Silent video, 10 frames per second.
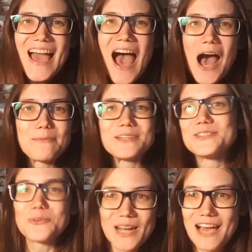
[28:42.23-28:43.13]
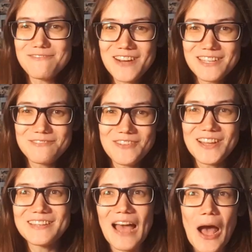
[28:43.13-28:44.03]
I'm gonna do what I find
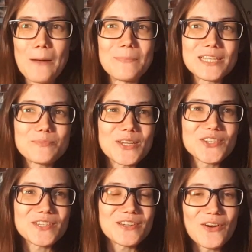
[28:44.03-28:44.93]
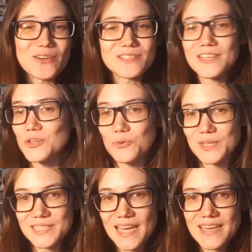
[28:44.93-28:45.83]
fun, especially because they don't
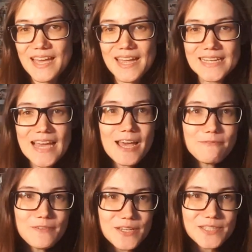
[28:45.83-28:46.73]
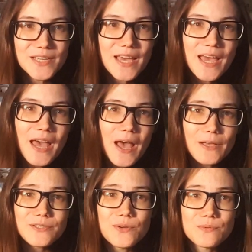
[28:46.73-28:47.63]
really take any effort.
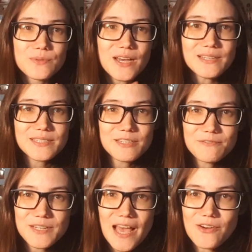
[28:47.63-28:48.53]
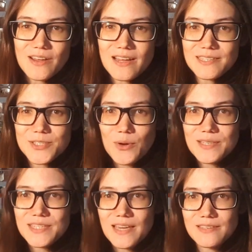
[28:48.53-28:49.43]
So that's it for now, guys. Sorry
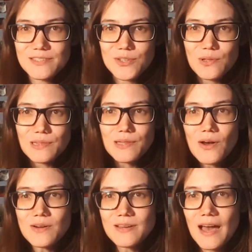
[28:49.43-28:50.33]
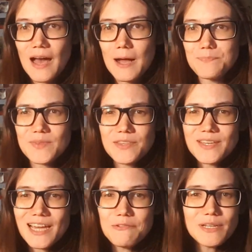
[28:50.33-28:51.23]
it's taken so long. I
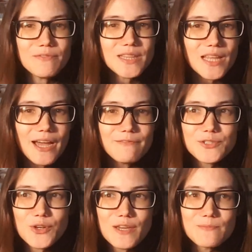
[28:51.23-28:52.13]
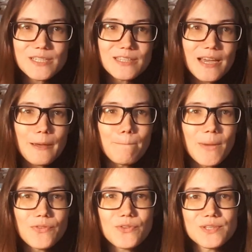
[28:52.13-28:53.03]
think I haven't even live streamed in like a
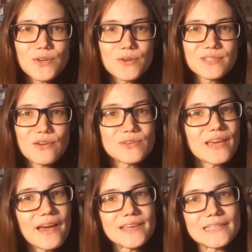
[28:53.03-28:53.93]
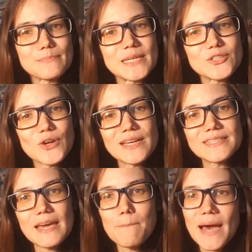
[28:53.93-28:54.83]
month or so, so yeah, here's me trying to
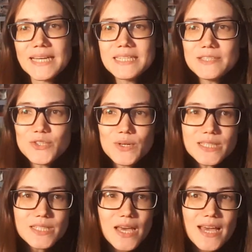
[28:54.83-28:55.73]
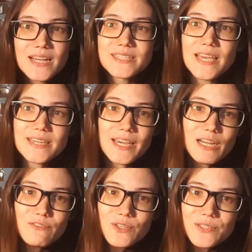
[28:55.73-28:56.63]
get back into it. Take care
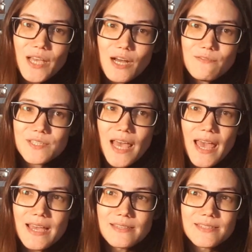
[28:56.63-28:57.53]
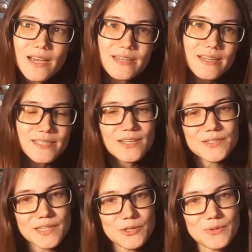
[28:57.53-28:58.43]
of yourselves, and I guess I'll
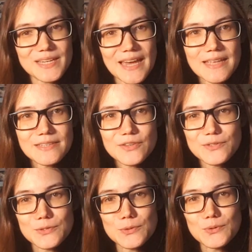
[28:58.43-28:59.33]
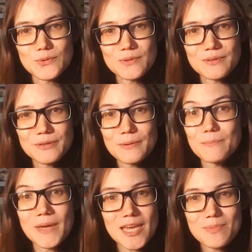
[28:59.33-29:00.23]
see you again soon.
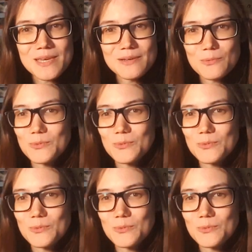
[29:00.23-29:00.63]
Maybe.